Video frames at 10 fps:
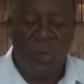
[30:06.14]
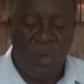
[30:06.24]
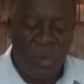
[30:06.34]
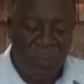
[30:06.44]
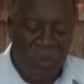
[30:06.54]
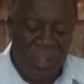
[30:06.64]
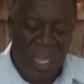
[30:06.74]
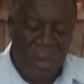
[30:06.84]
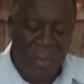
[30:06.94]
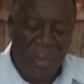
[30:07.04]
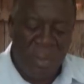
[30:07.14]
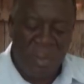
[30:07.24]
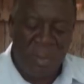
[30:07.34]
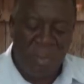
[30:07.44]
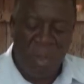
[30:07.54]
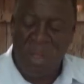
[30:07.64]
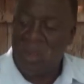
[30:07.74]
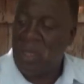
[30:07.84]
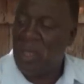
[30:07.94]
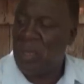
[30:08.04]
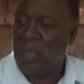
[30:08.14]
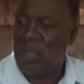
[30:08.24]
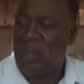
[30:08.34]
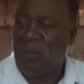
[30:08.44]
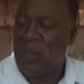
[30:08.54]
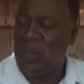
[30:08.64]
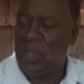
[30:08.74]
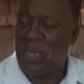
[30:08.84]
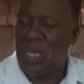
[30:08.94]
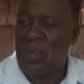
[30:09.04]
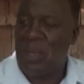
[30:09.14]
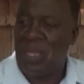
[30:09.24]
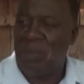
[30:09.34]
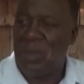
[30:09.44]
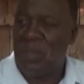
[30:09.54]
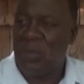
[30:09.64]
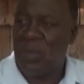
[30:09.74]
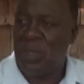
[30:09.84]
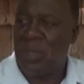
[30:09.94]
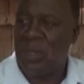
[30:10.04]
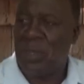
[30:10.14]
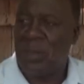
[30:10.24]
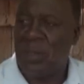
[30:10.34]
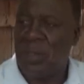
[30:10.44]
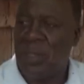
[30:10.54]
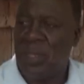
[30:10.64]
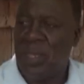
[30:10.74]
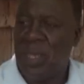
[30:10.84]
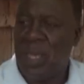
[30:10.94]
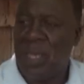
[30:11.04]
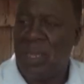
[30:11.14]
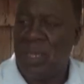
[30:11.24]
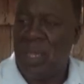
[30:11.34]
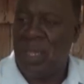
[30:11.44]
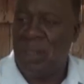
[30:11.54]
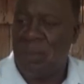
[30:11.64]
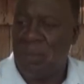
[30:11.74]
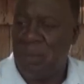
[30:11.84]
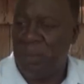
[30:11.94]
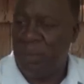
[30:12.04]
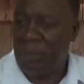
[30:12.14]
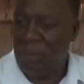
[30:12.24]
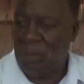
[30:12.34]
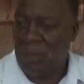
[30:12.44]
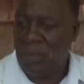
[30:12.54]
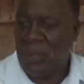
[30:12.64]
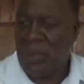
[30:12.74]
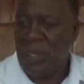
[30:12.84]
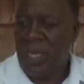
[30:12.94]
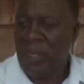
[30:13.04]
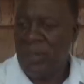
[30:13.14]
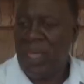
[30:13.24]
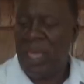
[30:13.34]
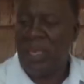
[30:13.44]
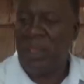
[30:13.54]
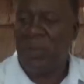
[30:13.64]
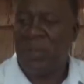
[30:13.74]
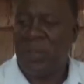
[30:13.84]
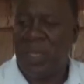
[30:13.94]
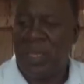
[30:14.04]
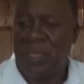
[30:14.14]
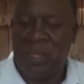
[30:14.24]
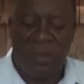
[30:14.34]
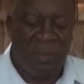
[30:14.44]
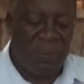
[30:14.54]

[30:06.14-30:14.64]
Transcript: So that was born under Mr. Daniel administration. And uh, his idea was that